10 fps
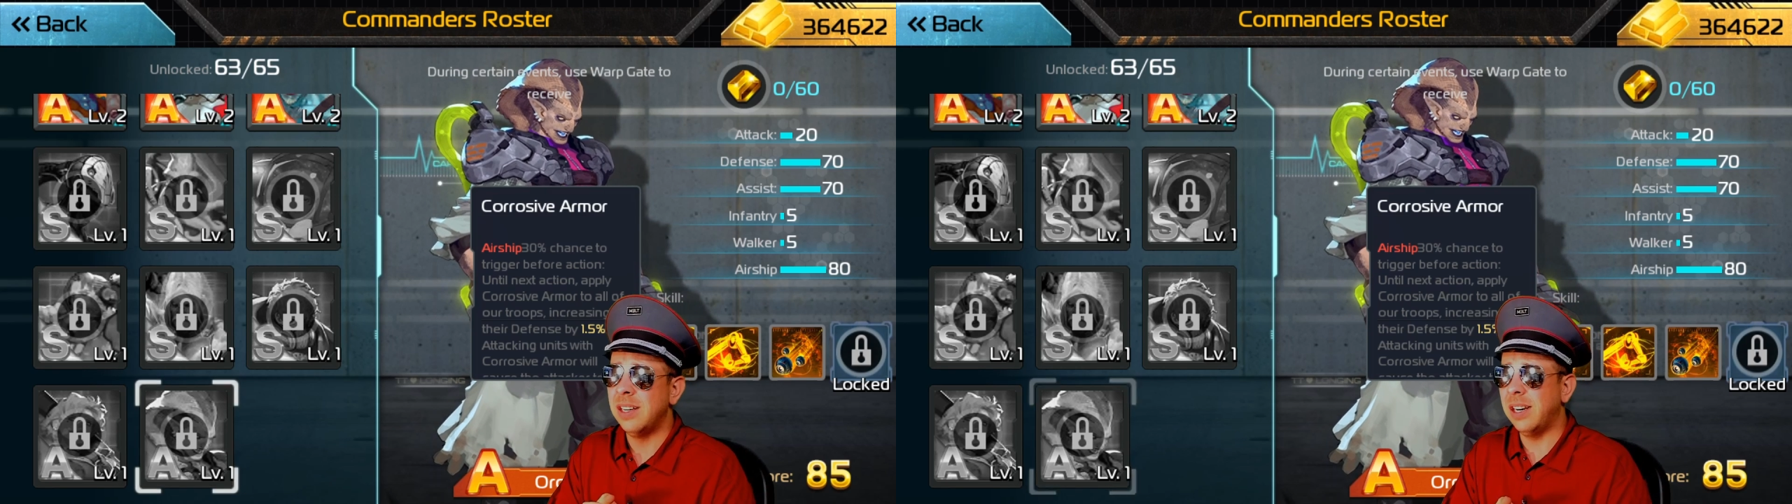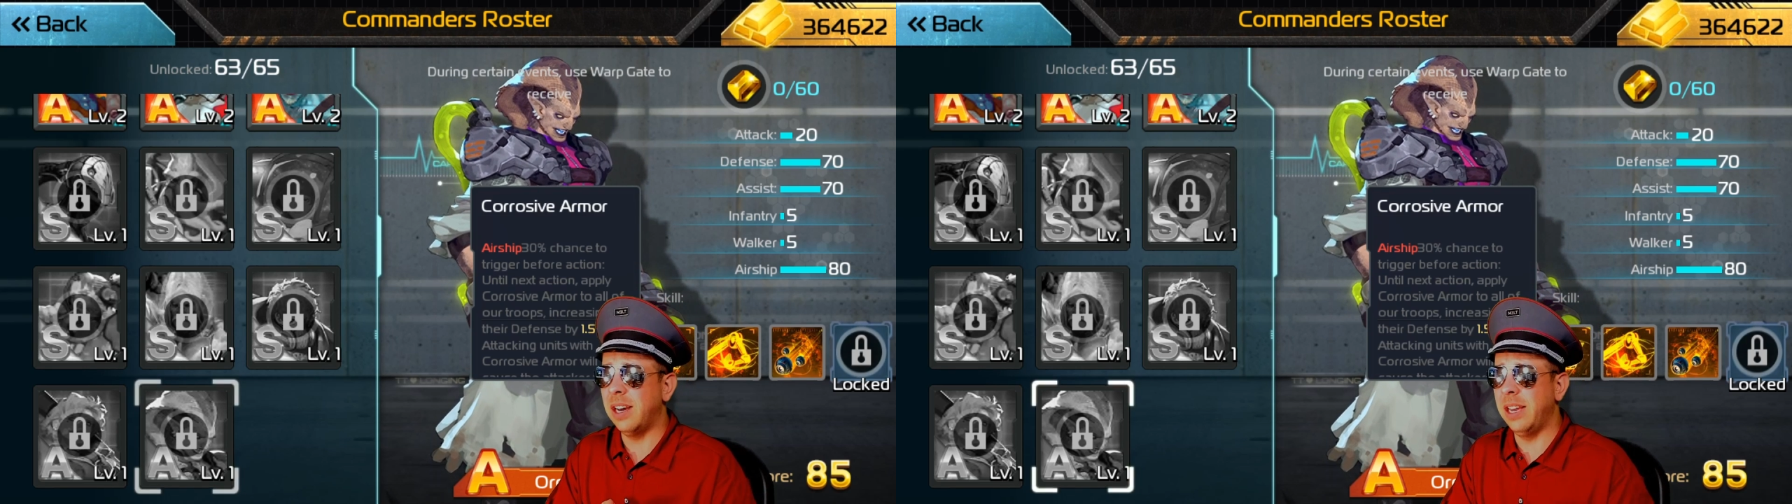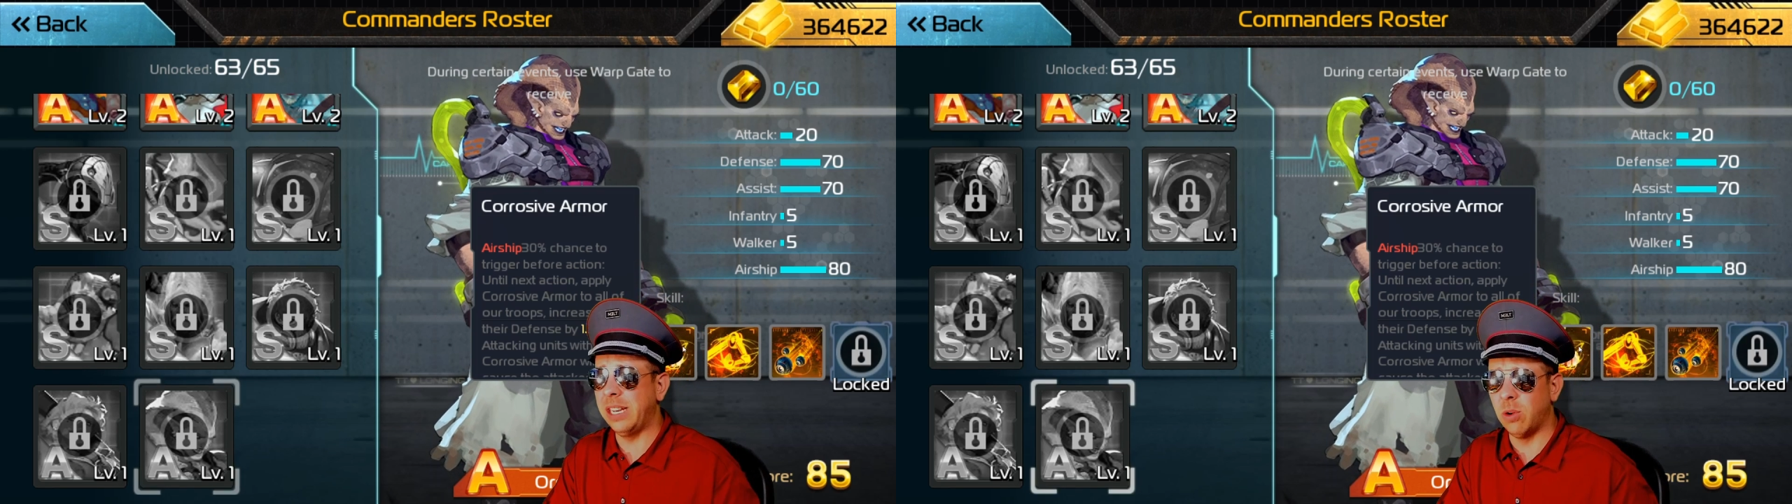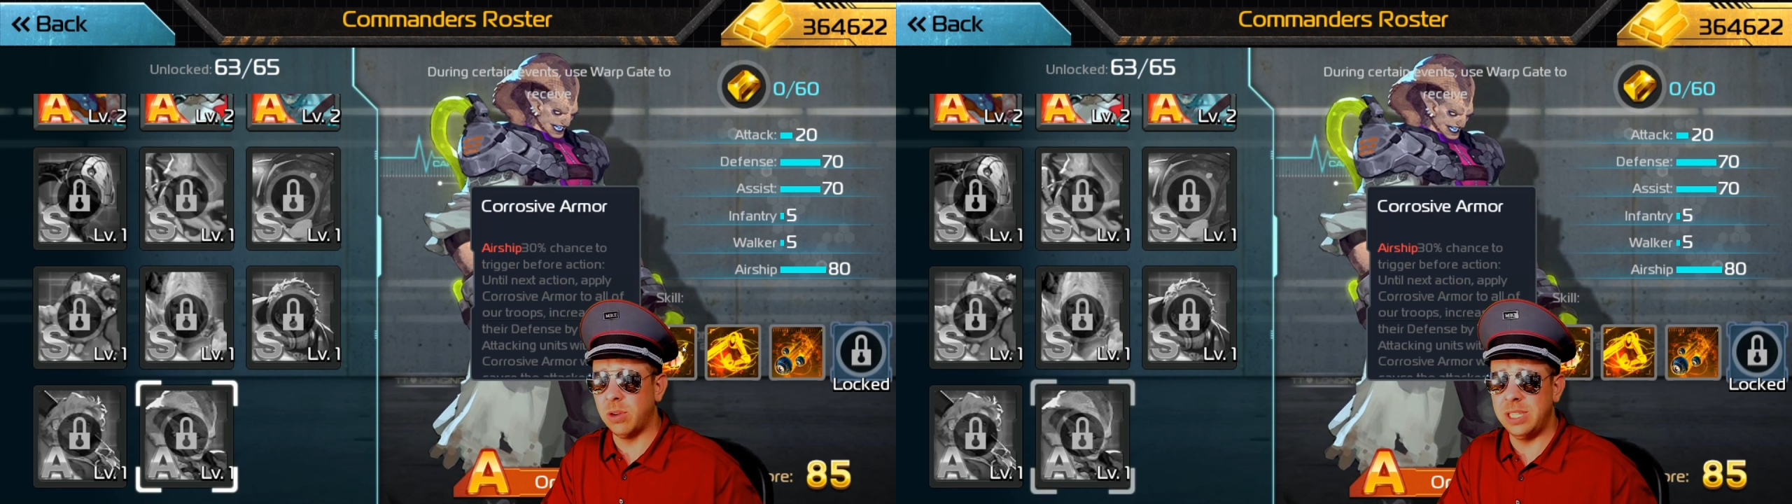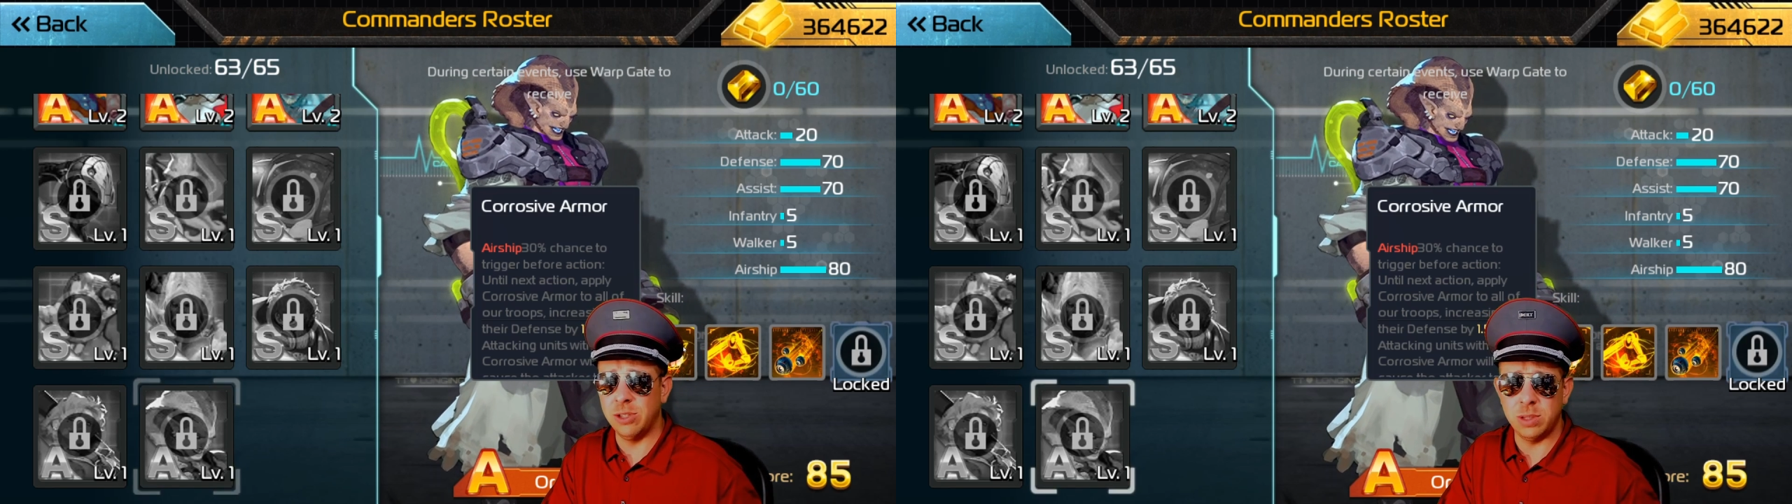
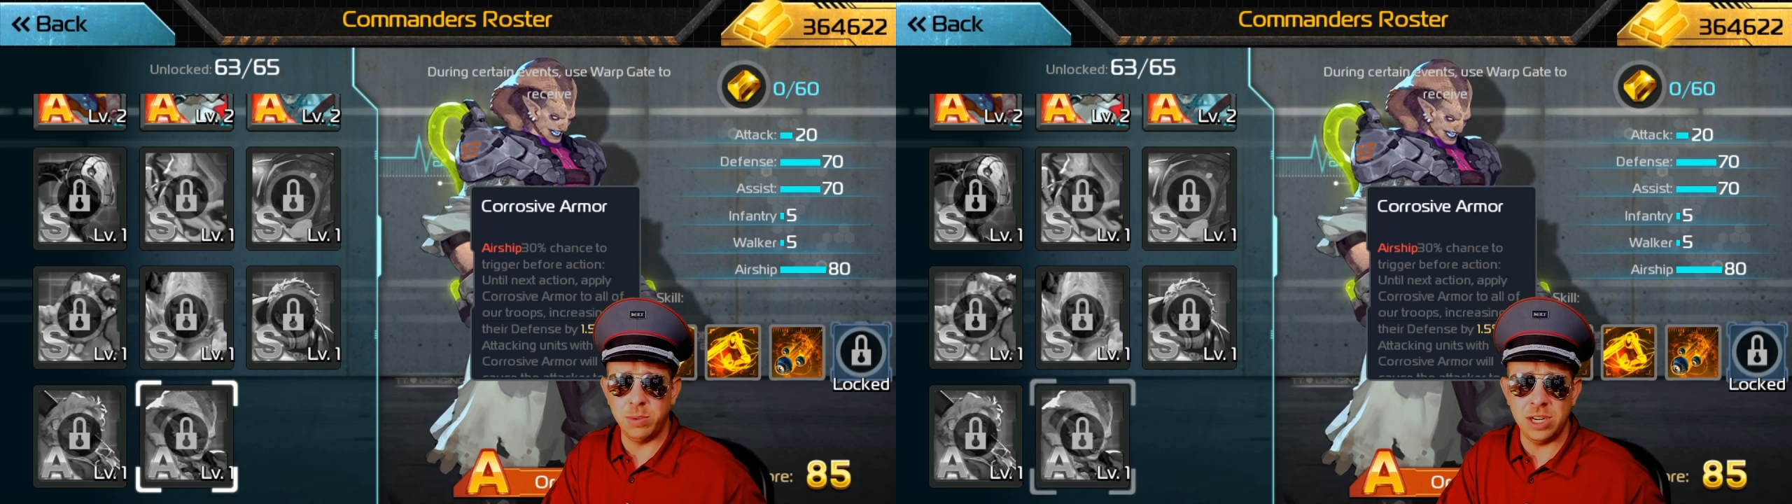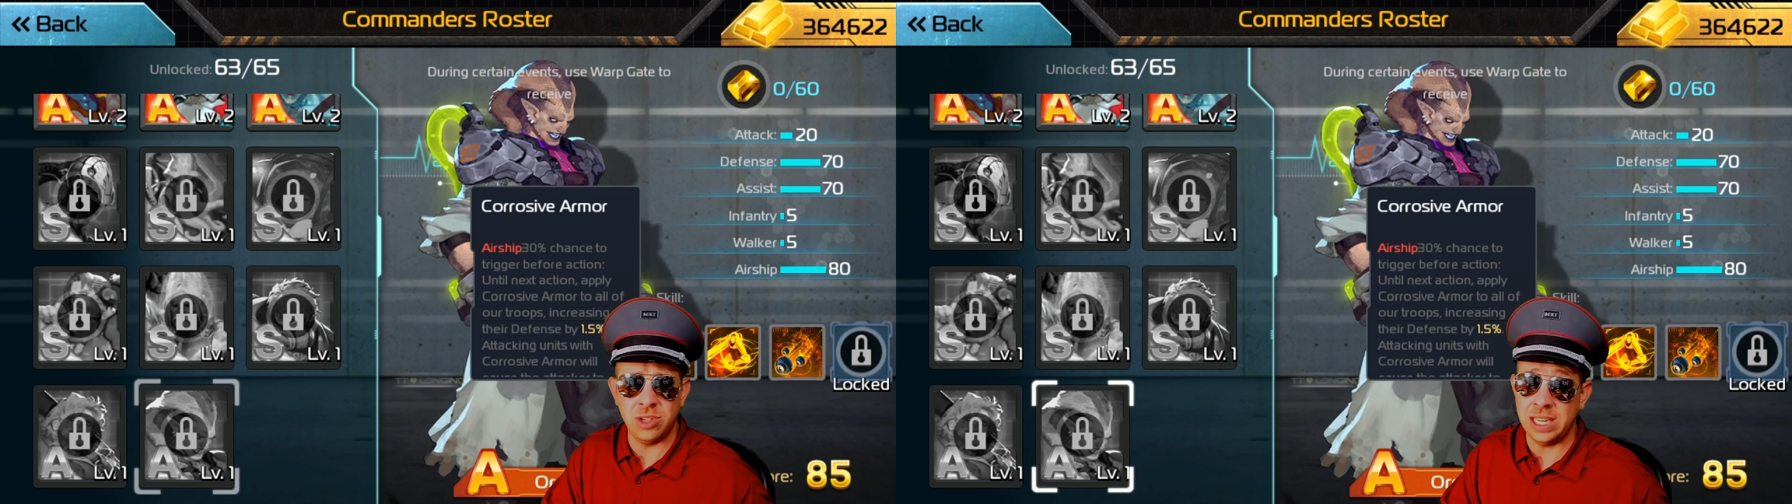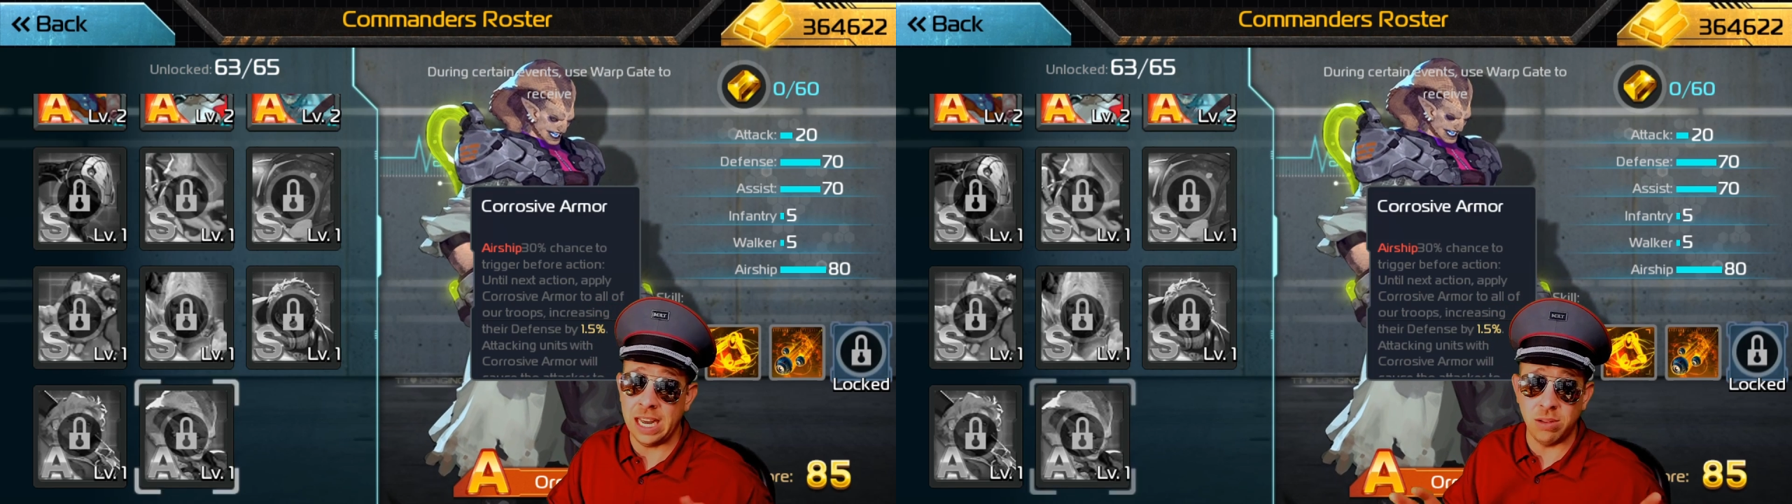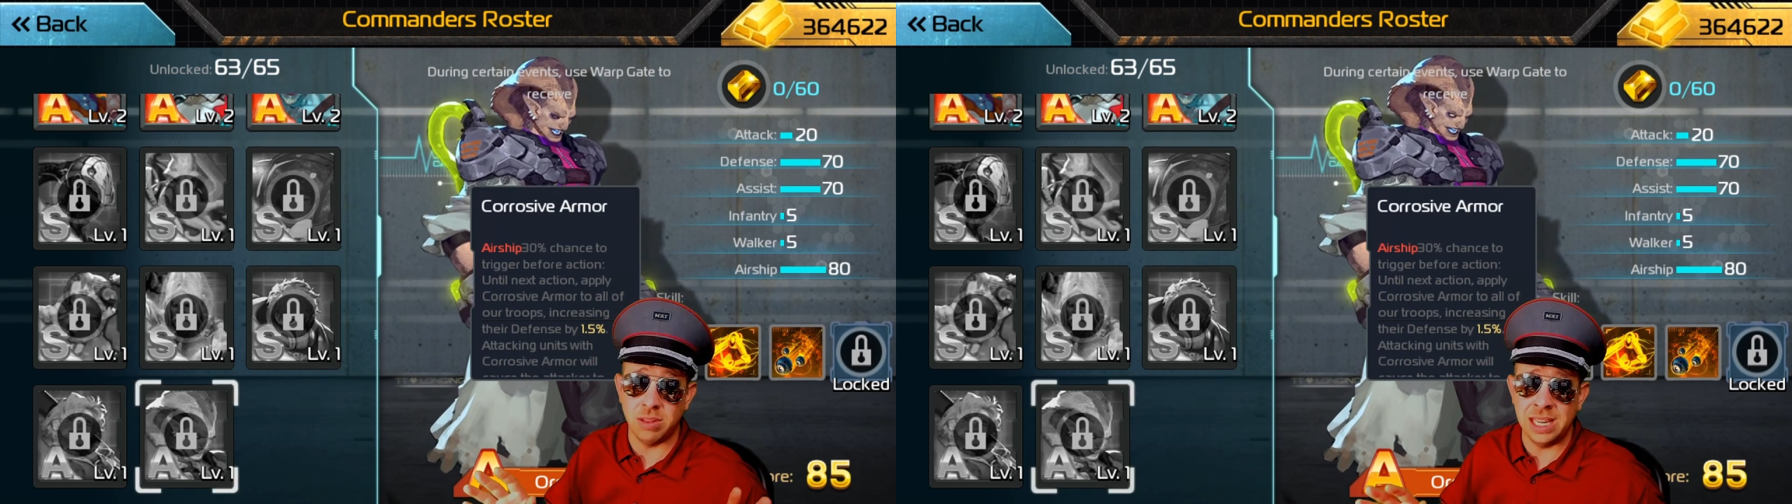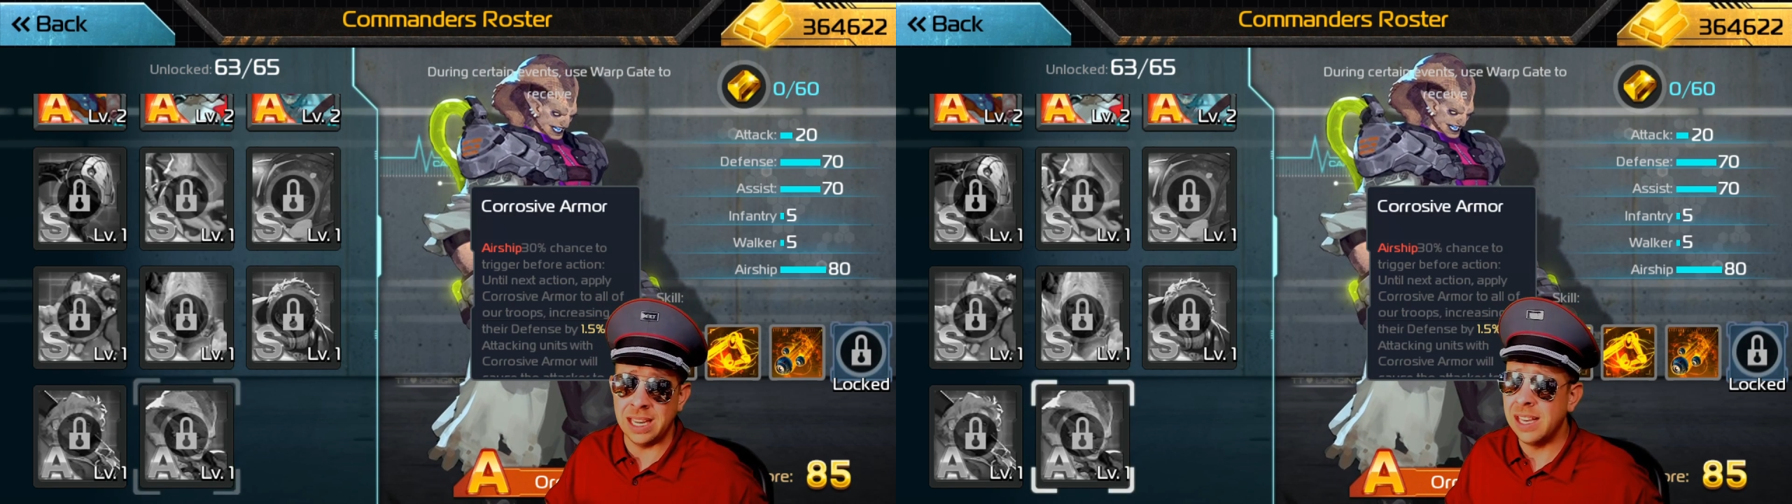ignore tear suppression thing, I don't
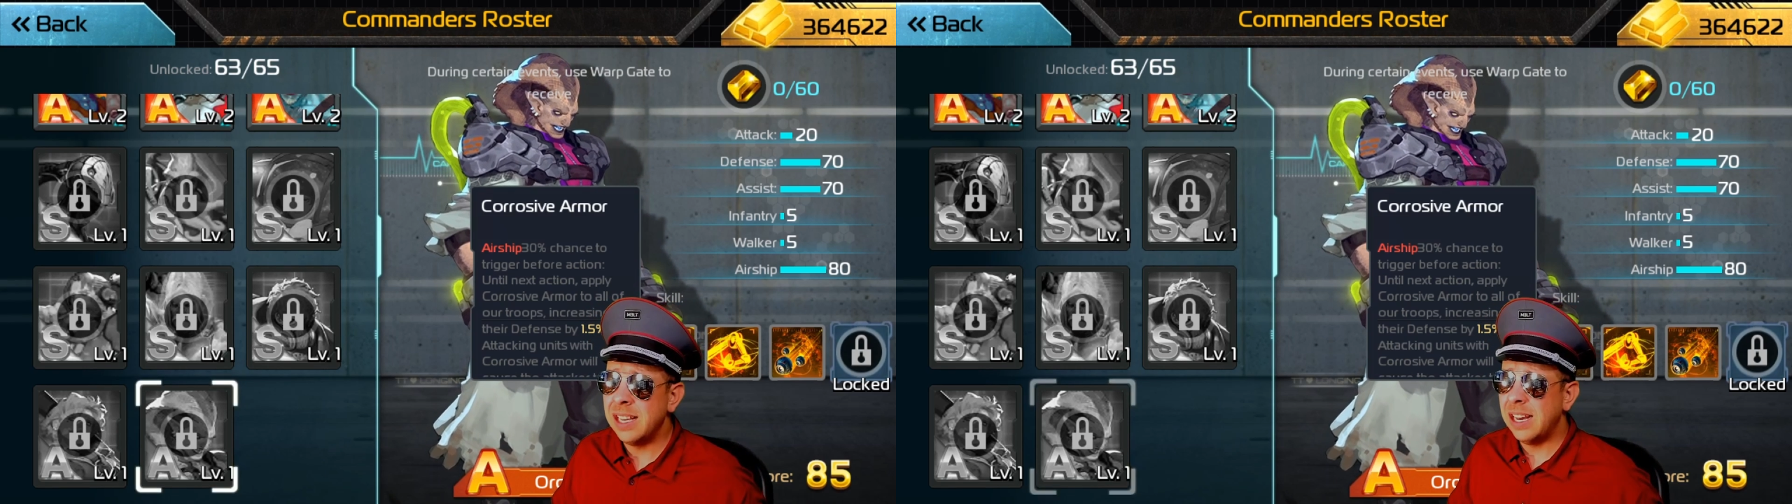think.